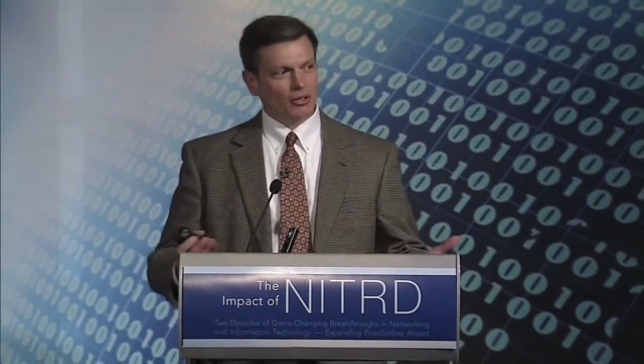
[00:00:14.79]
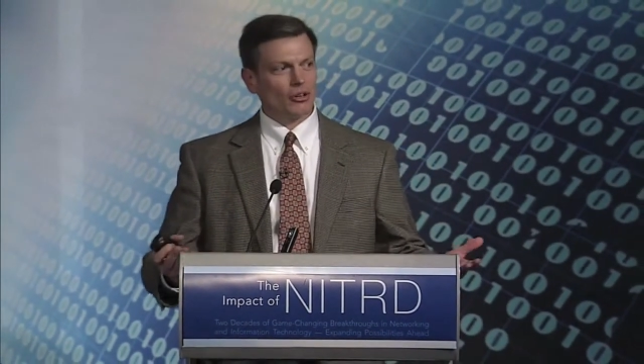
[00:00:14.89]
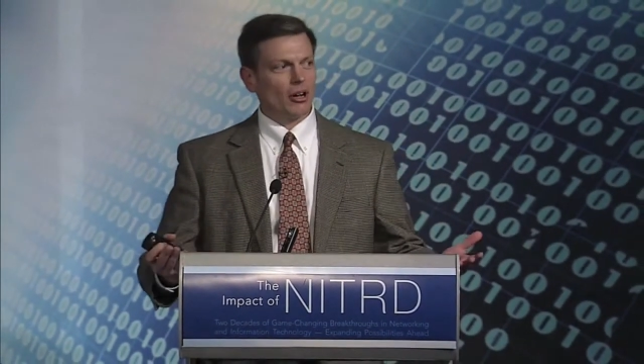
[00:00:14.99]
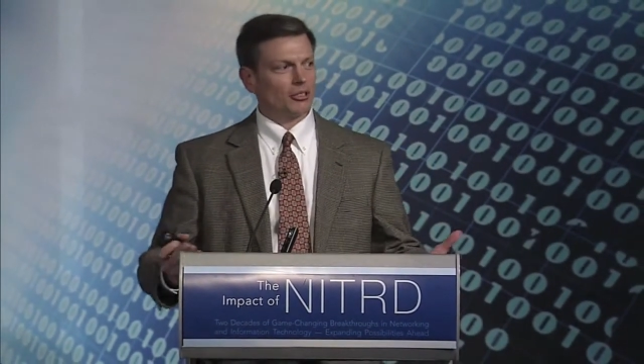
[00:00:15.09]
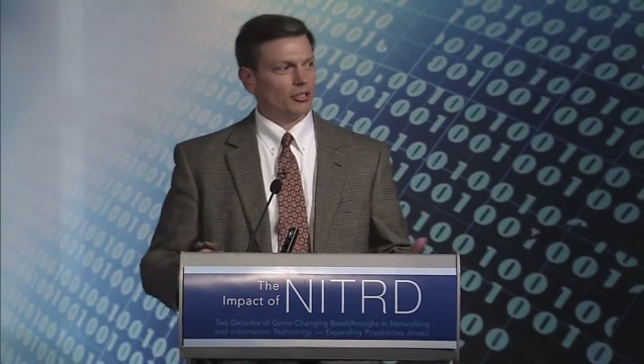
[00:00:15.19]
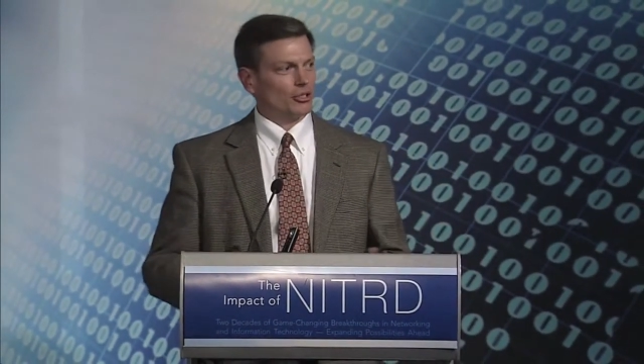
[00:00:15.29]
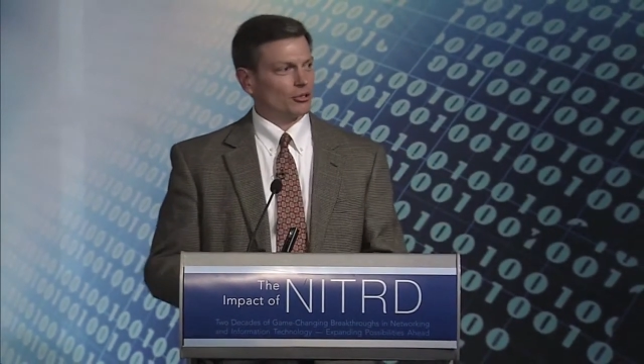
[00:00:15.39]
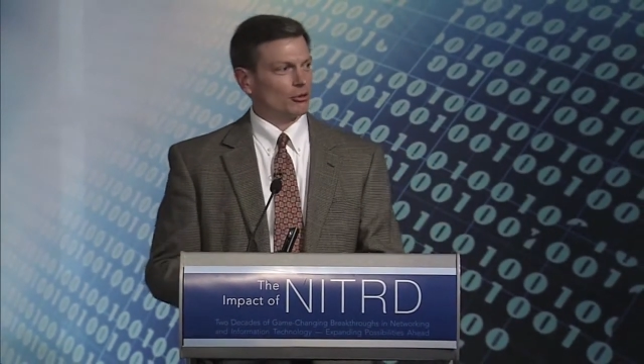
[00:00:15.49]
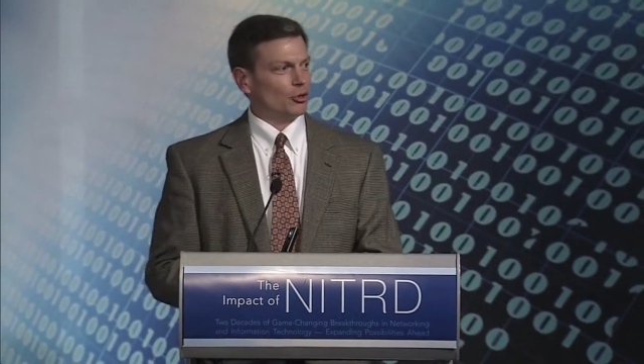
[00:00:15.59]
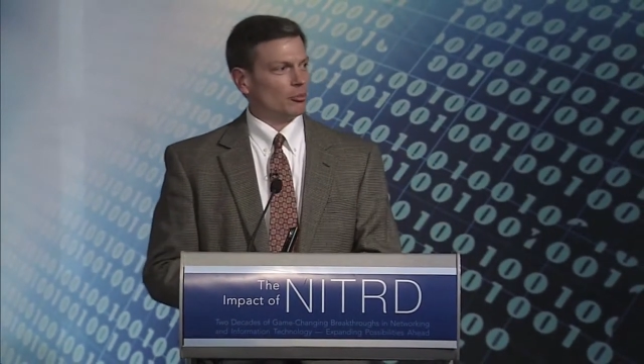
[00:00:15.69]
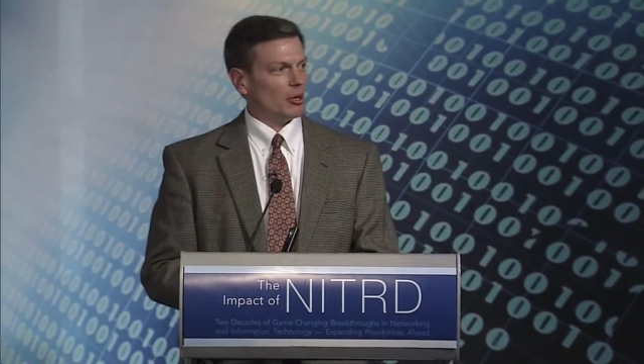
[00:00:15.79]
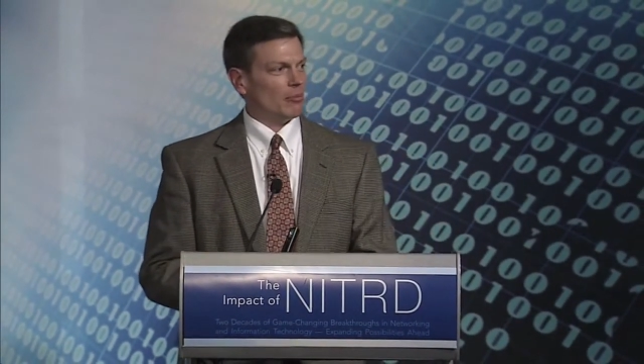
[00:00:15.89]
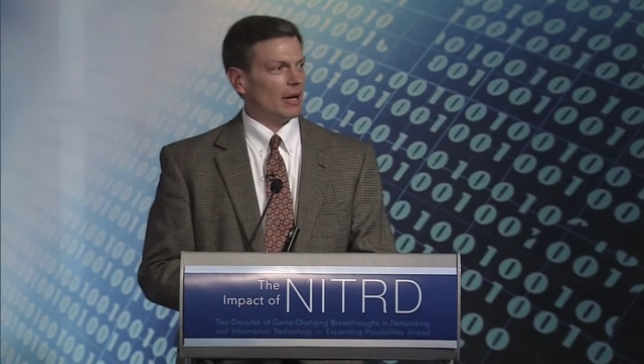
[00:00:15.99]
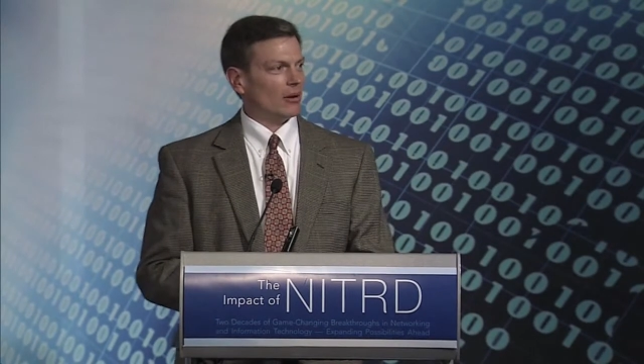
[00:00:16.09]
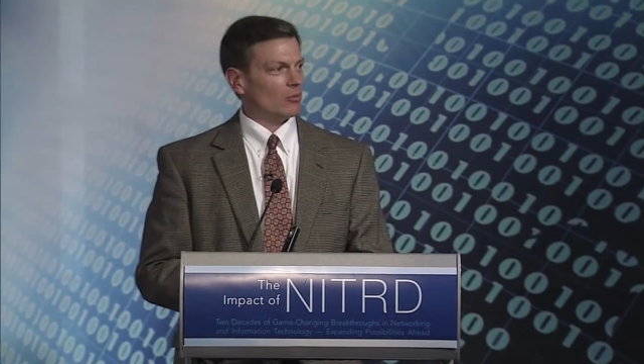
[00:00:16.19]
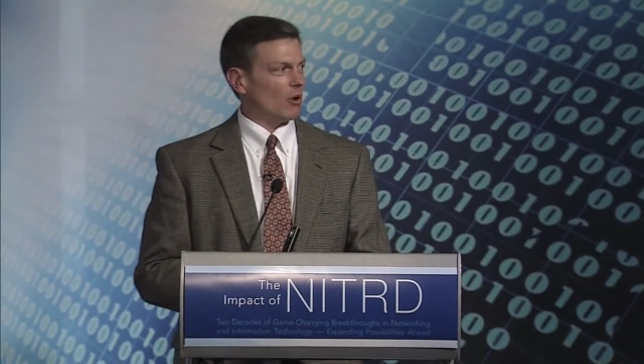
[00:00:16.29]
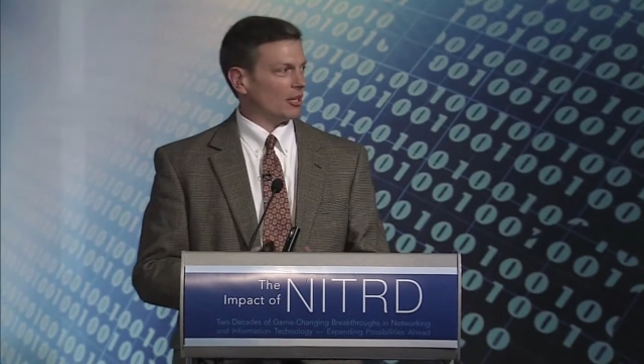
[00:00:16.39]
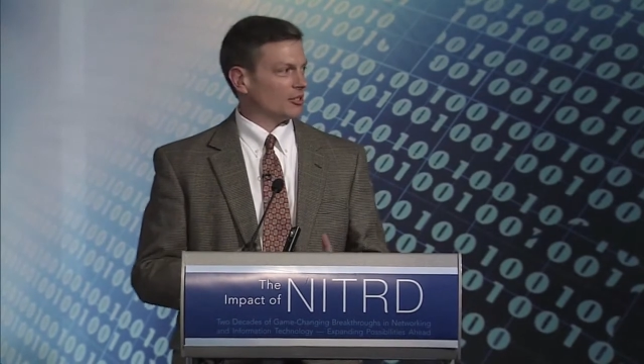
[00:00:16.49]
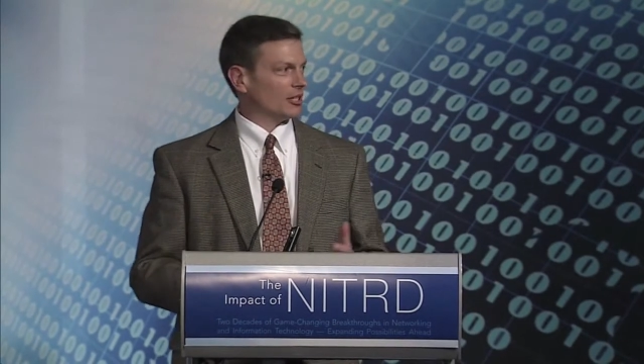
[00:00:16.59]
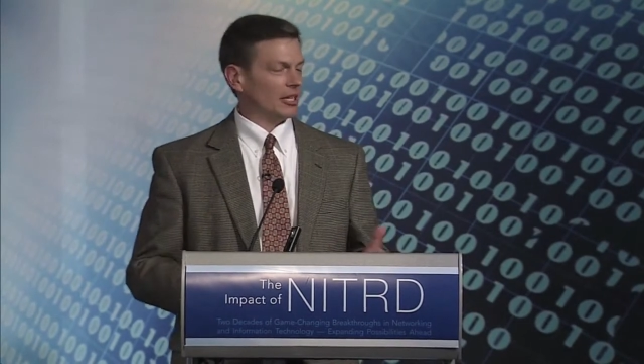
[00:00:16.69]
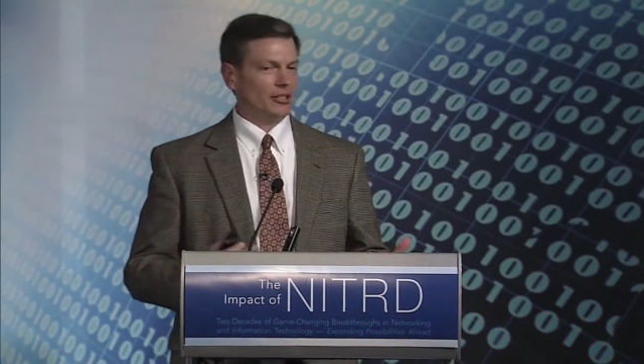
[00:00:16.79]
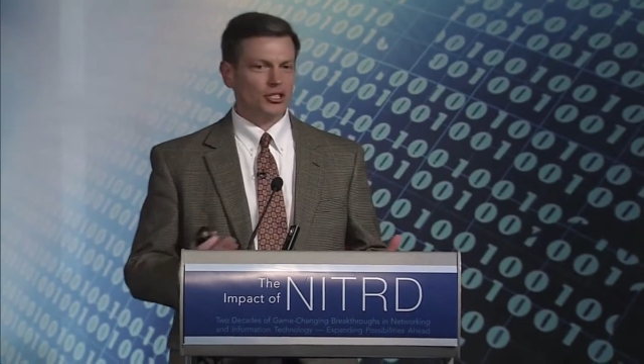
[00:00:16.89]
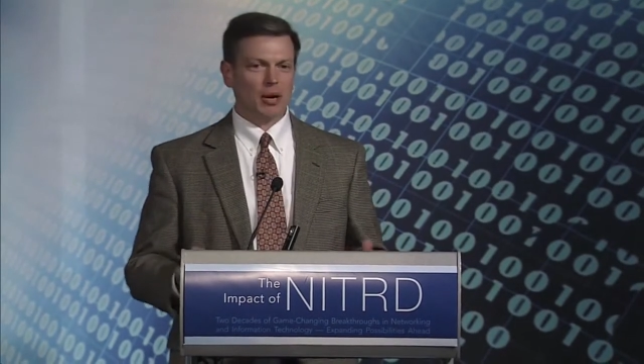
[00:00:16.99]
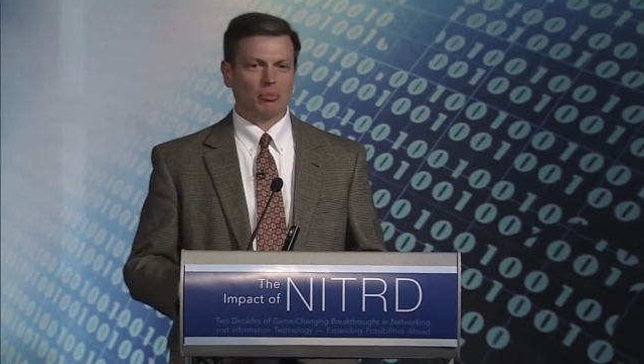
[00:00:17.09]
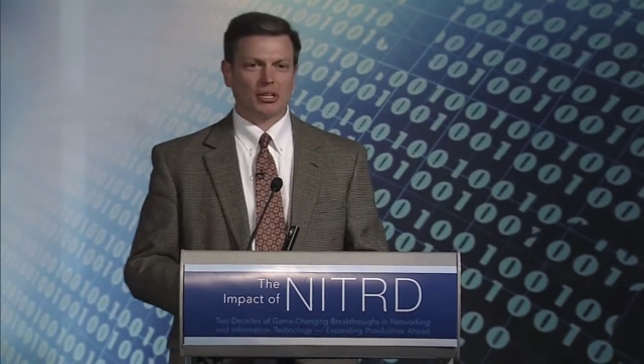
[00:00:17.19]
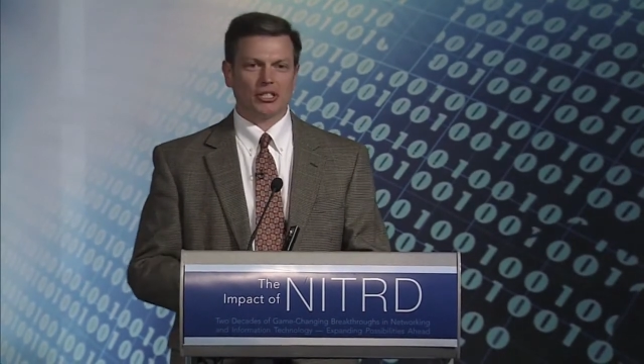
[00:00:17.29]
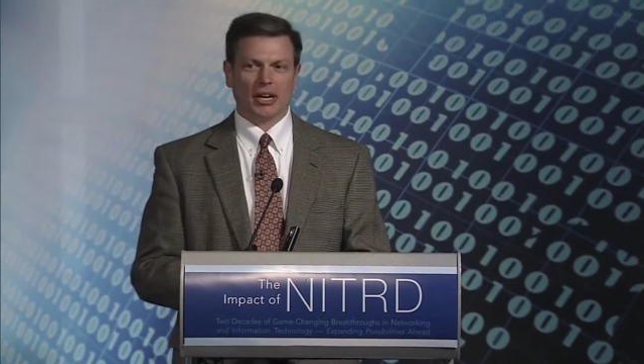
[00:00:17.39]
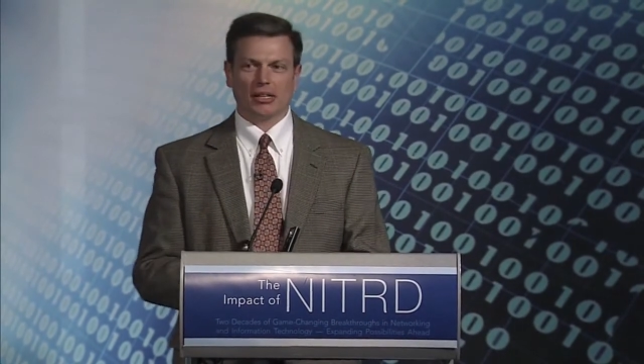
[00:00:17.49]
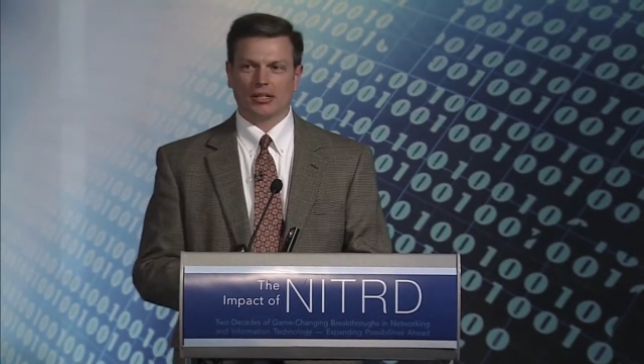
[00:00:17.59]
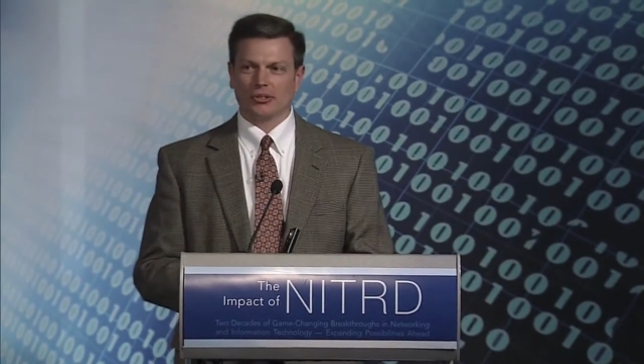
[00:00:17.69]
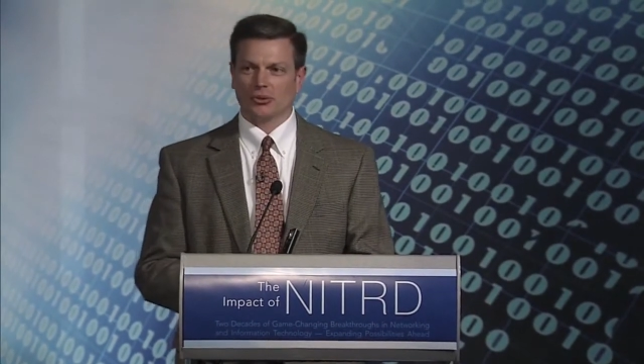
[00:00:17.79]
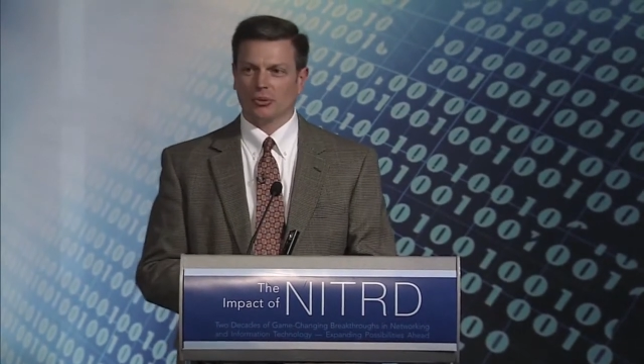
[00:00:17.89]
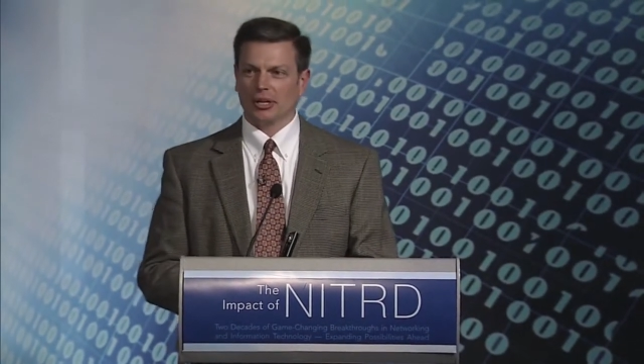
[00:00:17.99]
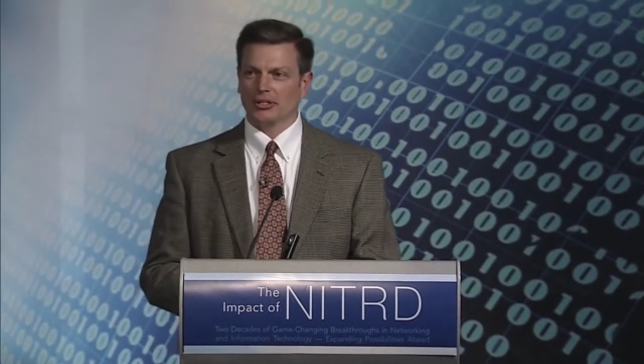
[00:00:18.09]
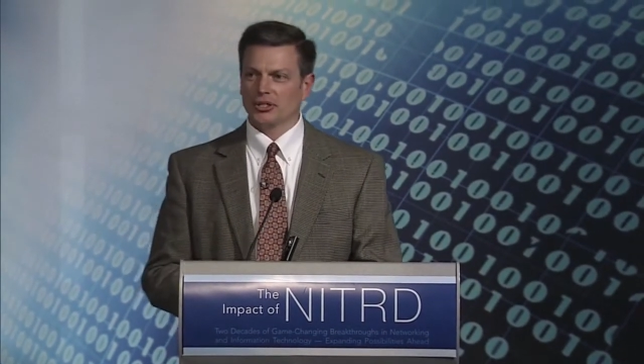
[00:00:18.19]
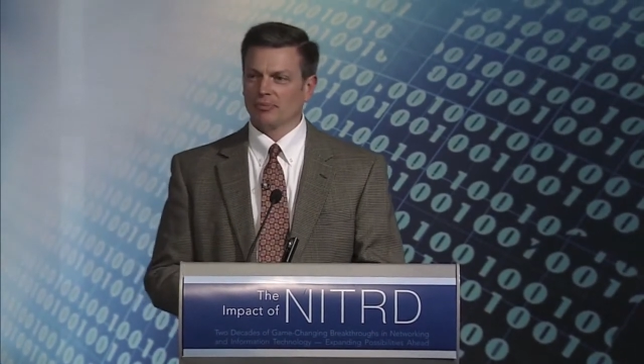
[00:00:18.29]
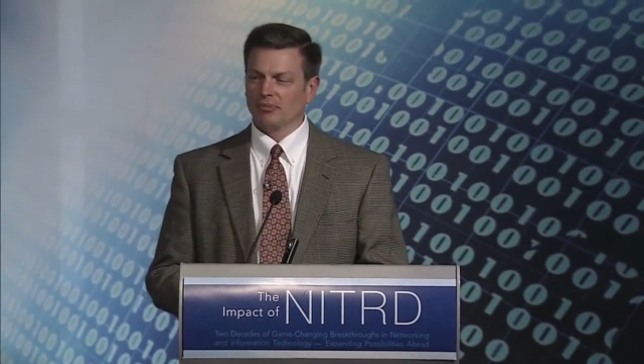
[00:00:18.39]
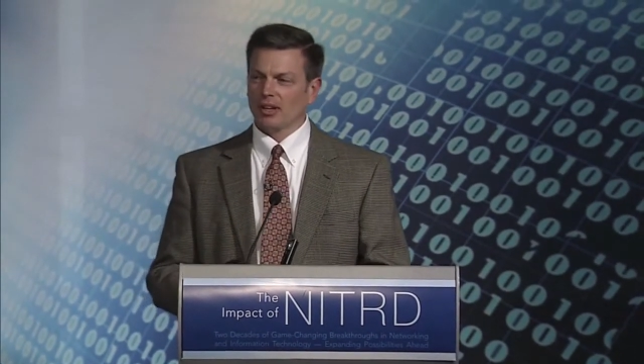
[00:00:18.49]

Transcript: talk to this group about Watson and the Jeopardy Challenge, which,